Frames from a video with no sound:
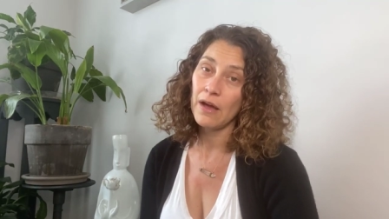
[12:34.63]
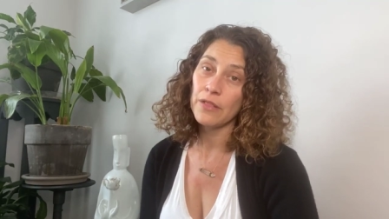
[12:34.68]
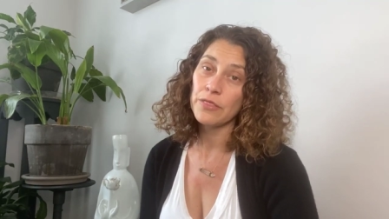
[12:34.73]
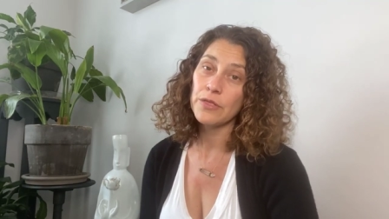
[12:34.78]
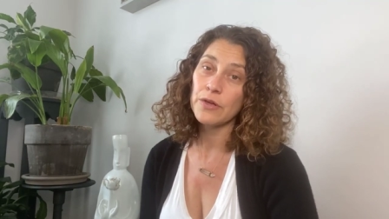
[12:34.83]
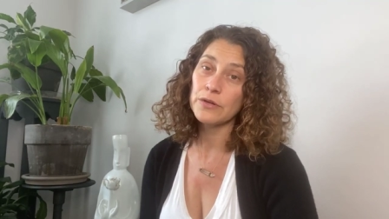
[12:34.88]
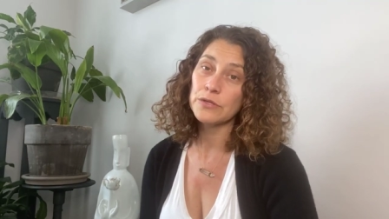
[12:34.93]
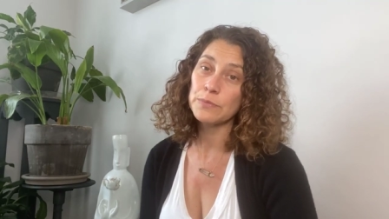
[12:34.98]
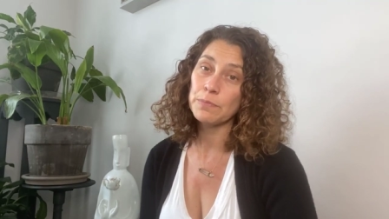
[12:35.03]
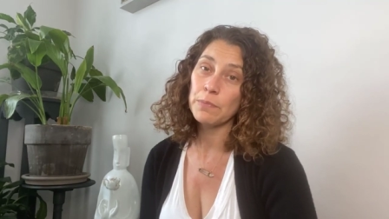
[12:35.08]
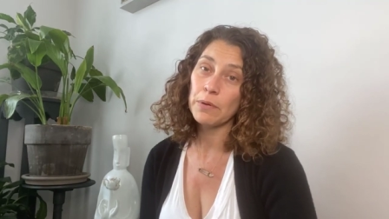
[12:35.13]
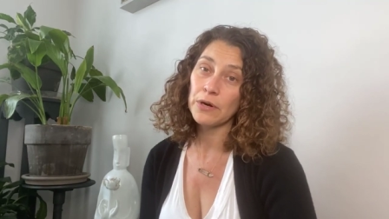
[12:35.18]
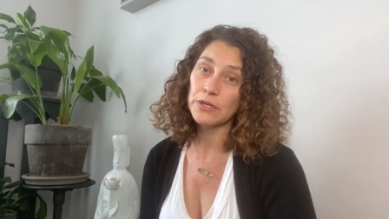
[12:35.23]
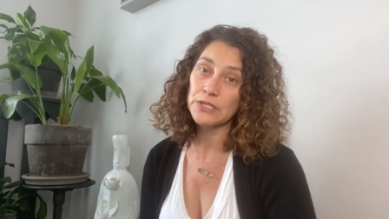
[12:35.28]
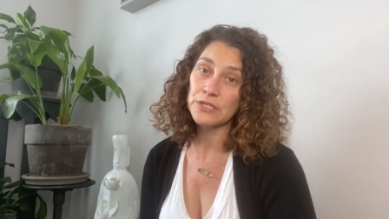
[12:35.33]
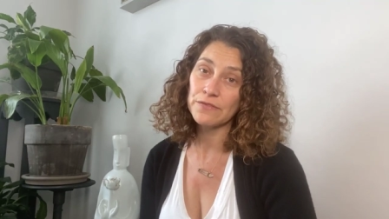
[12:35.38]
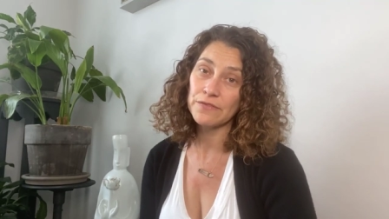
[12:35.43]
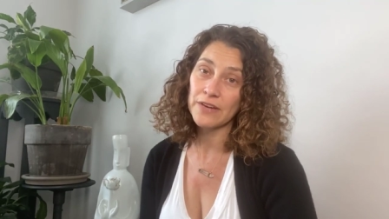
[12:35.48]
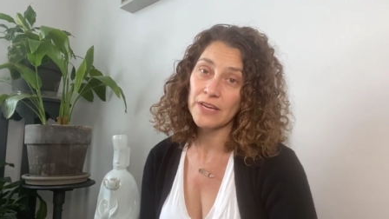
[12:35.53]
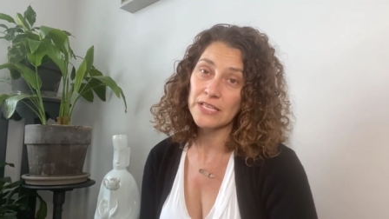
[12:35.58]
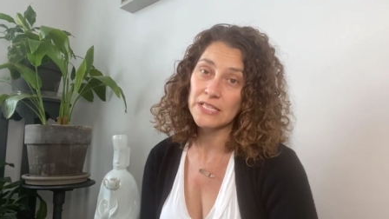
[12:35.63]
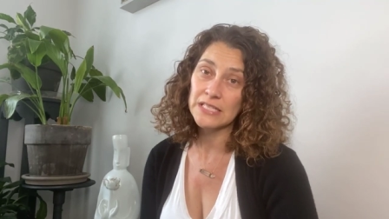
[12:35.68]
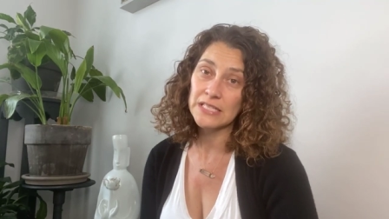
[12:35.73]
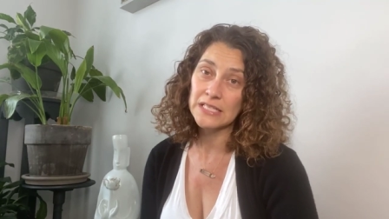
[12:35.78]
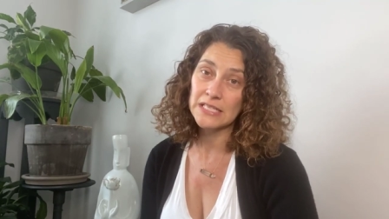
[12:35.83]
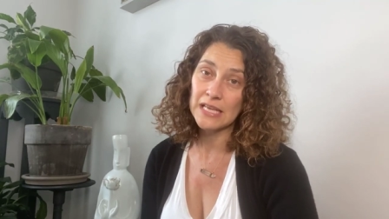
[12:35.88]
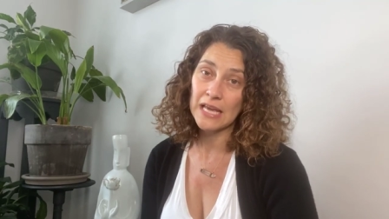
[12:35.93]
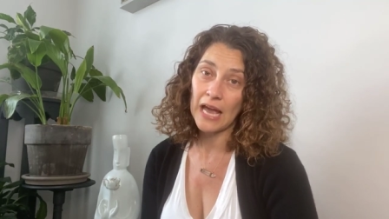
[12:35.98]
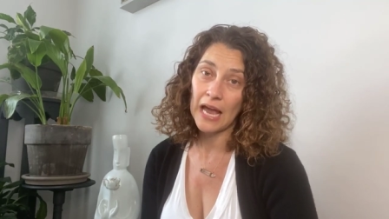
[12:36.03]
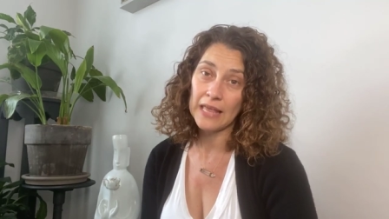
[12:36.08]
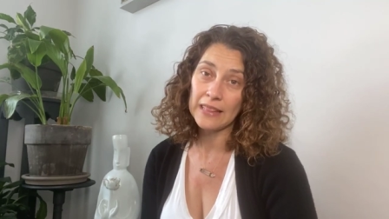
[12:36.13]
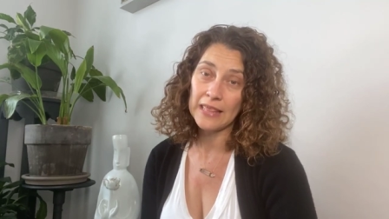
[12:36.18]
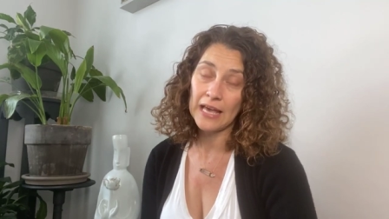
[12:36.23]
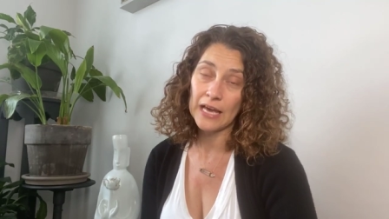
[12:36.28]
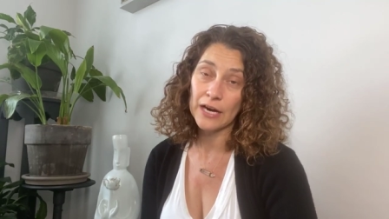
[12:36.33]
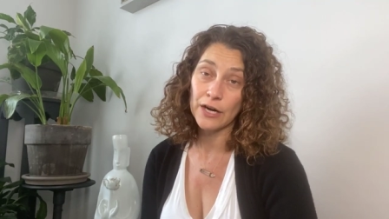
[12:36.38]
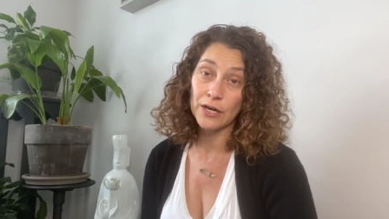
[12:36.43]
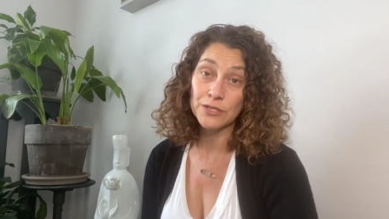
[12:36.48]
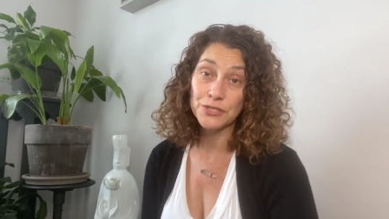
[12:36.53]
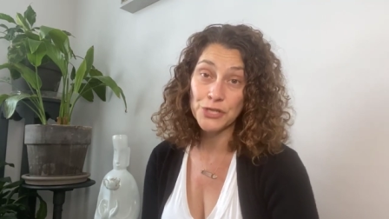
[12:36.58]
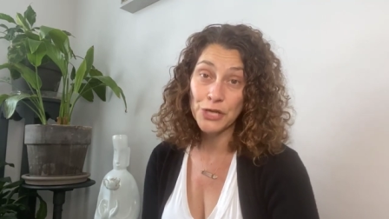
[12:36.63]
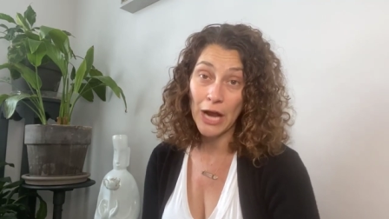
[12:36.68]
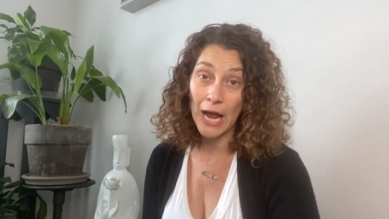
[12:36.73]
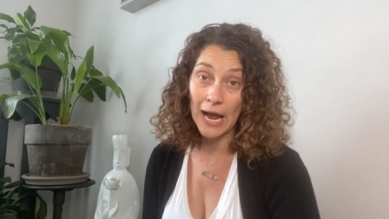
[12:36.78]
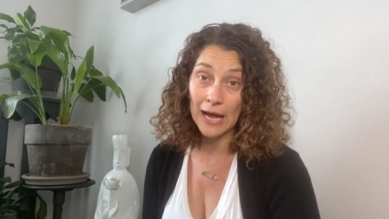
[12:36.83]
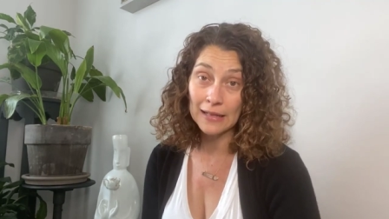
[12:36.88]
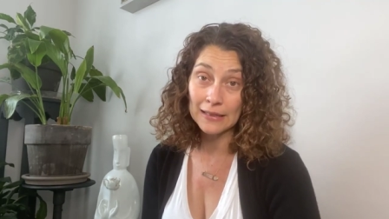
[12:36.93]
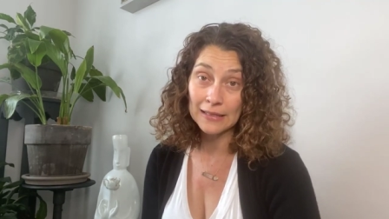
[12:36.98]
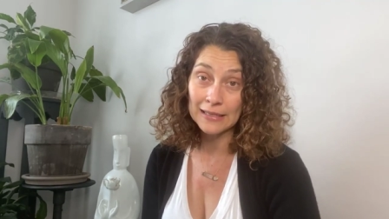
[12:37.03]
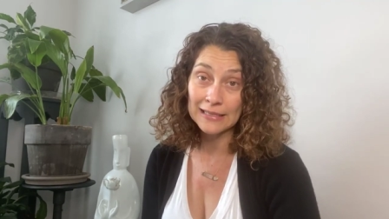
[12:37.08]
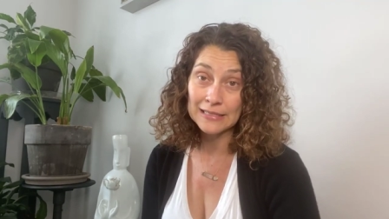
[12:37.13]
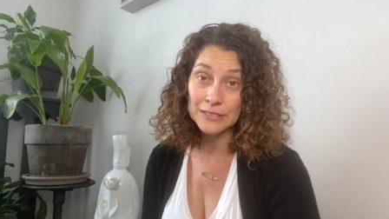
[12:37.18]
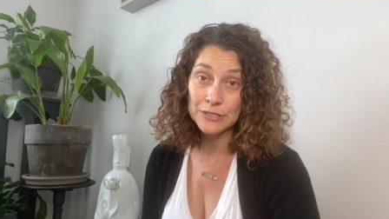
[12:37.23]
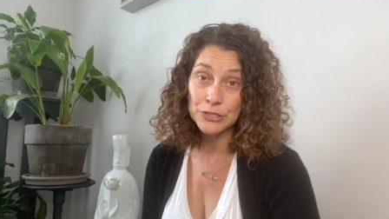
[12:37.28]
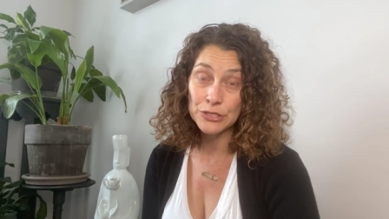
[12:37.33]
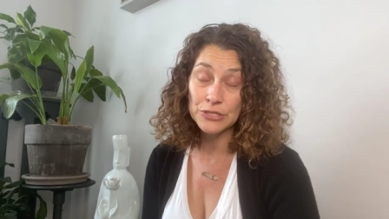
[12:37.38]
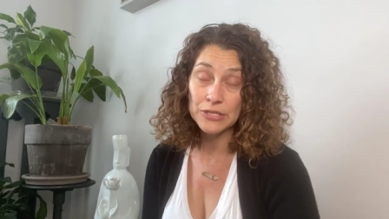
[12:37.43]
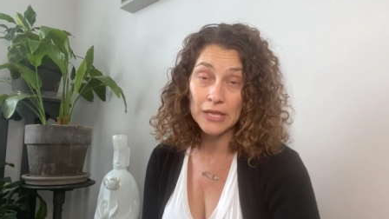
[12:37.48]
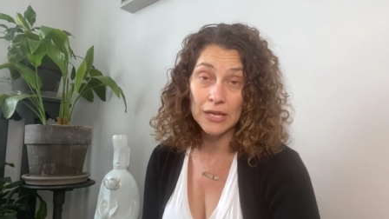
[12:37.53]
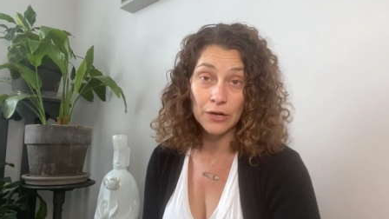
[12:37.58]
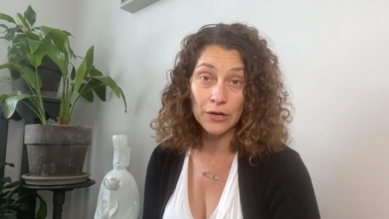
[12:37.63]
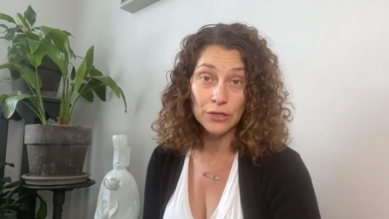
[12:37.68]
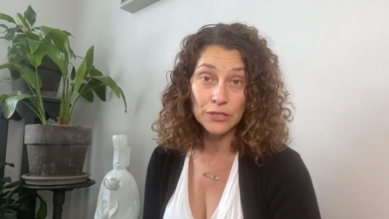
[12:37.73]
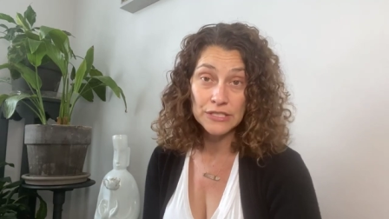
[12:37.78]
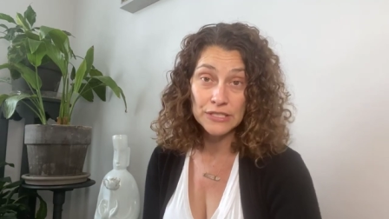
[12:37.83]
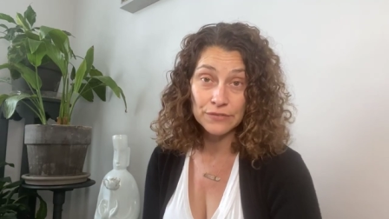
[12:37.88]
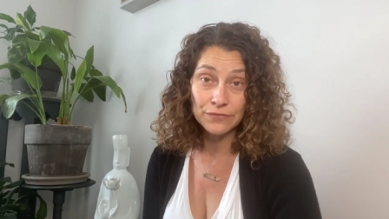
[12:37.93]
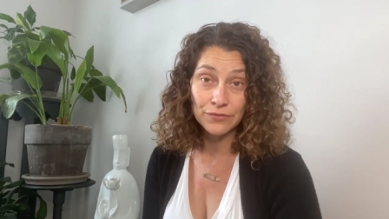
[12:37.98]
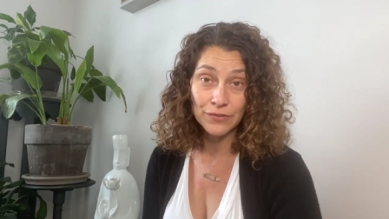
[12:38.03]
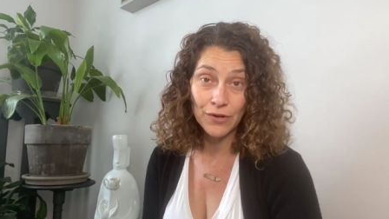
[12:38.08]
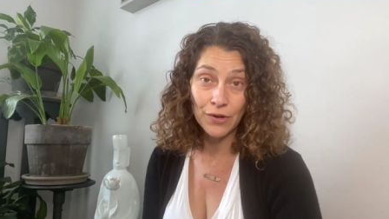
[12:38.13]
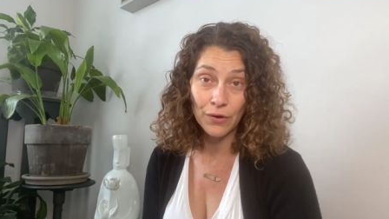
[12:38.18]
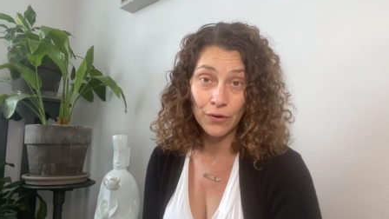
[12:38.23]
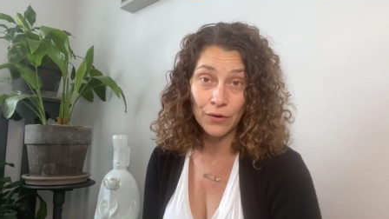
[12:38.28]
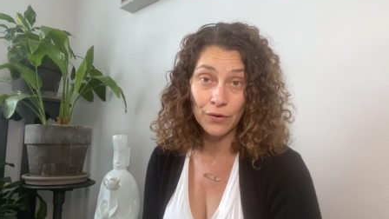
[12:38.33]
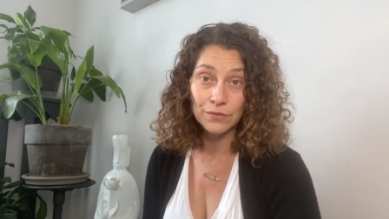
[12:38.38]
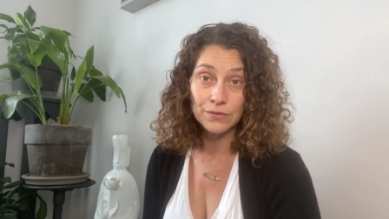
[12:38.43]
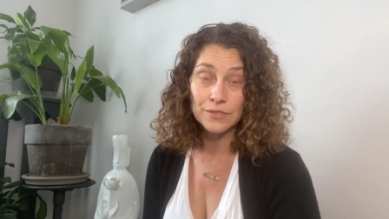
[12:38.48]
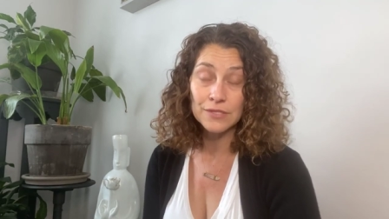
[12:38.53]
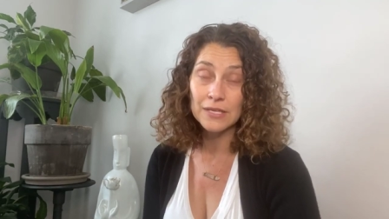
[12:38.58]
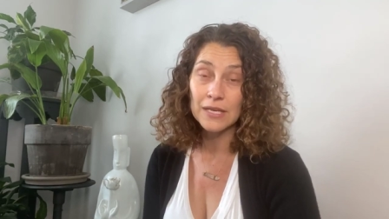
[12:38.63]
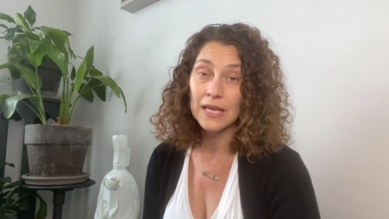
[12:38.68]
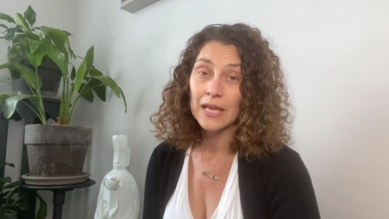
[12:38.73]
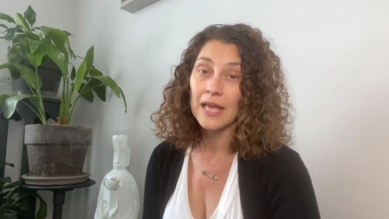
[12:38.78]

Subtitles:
those parts of us that are challenged, that are difficult,